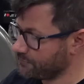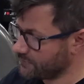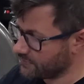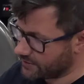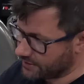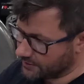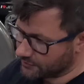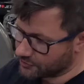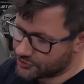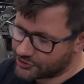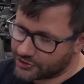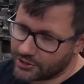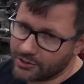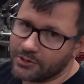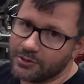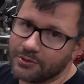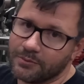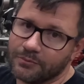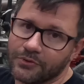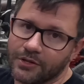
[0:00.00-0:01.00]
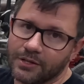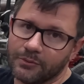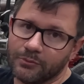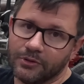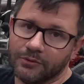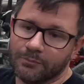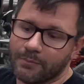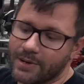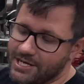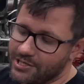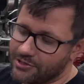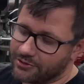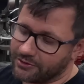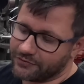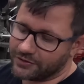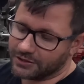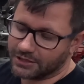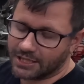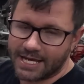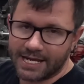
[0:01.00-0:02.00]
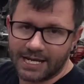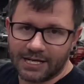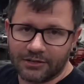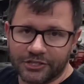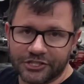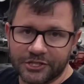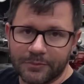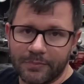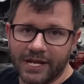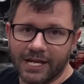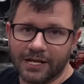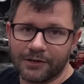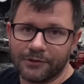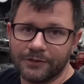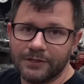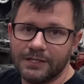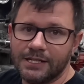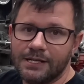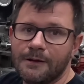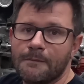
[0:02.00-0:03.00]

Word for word: Then I'll show you the, the remainder of the layout on the panel.